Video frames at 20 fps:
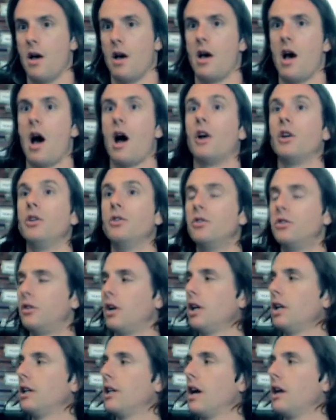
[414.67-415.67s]
how do you
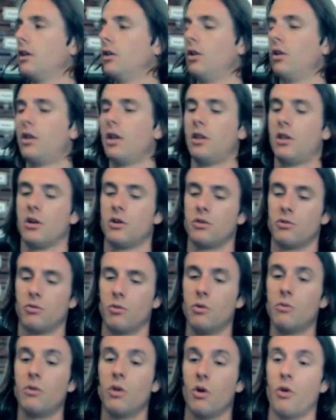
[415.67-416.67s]
study that? Do you think there's
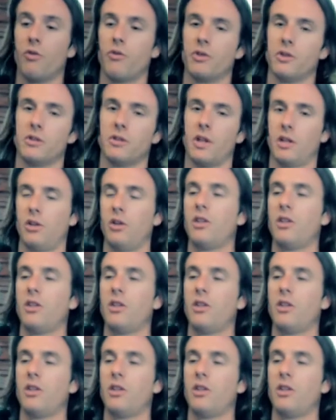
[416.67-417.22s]
room though do